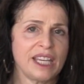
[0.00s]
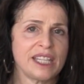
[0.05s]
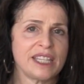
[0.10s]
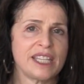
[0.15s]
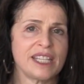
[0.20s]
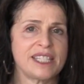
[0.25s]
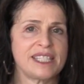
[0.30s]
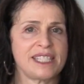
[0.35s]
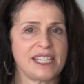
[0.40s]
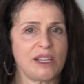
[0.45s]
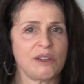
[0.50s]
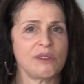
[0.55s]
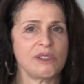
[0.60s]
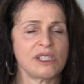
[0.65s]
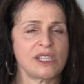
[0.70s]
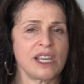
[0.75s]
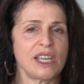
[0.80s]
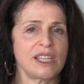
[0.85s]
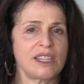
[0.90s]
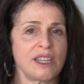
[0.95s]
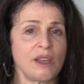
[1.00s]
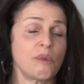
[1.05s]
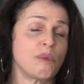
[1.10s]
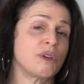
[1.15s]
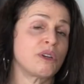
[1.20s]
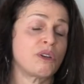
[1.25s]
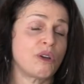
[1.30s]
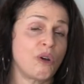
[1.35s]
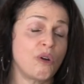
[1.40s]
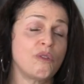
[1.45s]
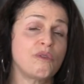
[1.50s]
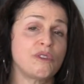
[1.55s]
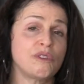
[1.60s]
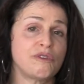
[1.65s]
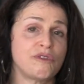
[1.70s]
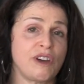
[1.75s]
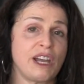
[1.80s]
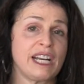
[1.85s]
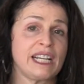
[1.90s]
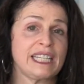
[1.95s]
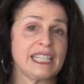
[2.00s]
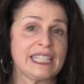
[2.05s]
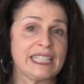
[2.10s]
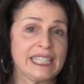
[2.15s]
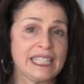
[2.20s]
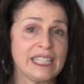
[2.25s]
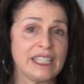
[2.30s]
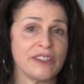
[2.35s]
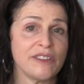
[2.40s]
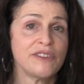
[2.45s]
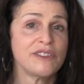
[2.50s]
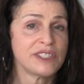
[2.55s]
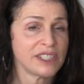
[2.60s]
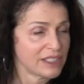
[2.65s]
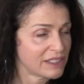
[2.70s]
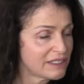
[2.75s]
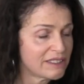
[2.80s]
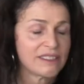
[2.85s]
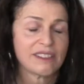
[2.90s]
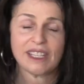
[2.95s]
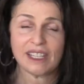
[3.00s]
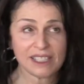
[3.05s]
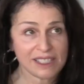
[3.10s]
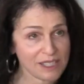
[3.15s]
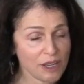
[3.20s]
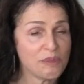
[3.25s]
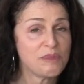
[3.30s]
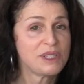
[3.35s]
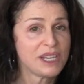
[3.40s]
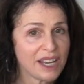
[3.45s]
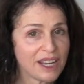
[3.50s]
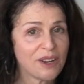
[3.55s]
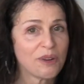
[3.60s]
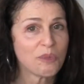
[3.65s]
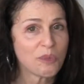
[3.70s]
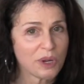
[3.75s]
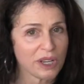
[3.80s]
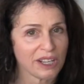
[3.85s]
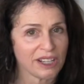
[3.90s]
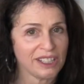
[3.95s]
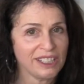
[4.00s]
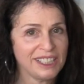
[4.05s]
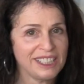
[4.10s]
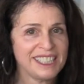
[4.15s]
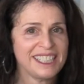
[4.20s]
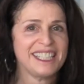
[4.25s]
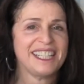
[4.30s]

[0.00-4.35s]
that sounds like that when COVID finally leaves, and someday it will,